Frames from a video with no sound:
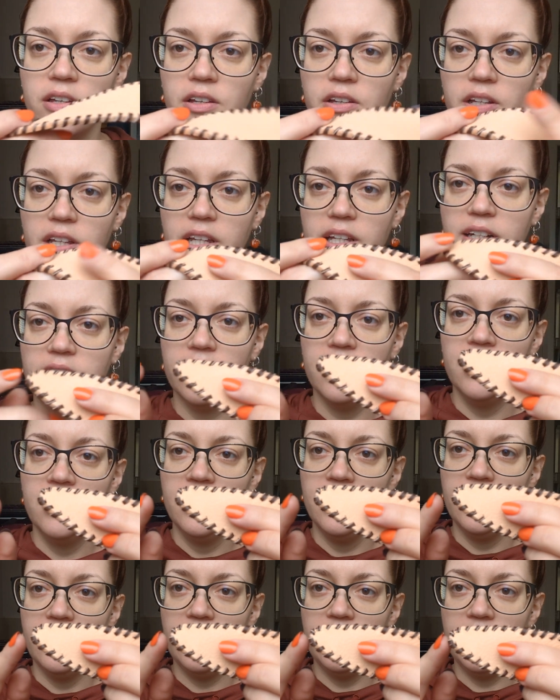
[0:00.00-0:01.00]
Again,
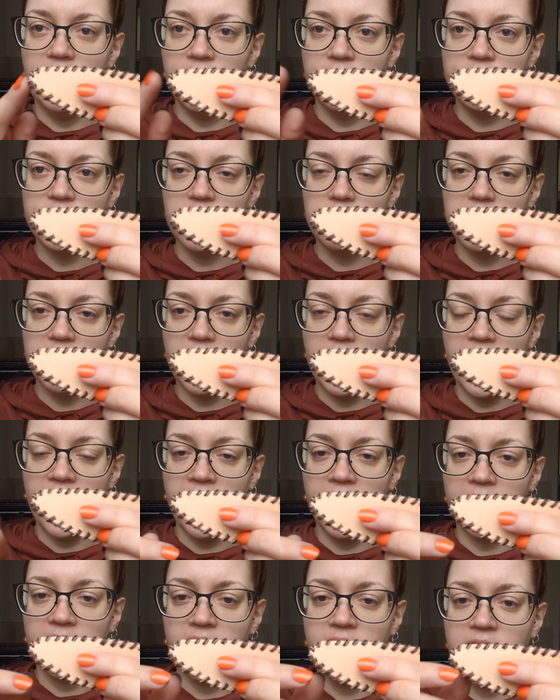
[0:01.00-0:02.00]
left a bit
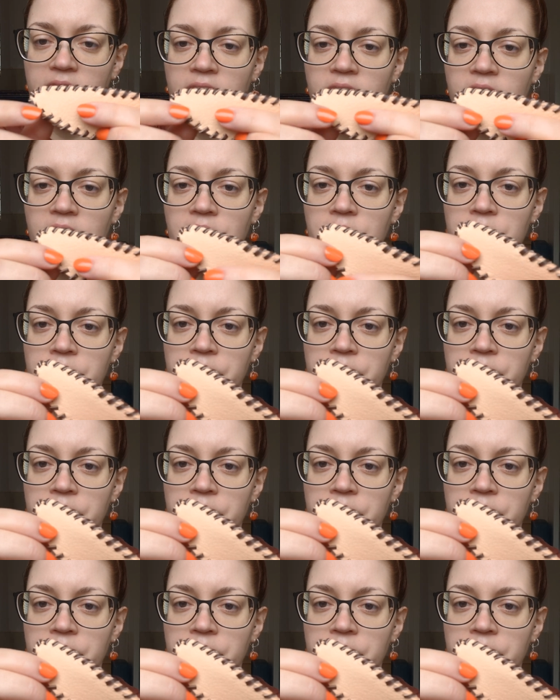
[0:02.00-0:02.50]
hanging.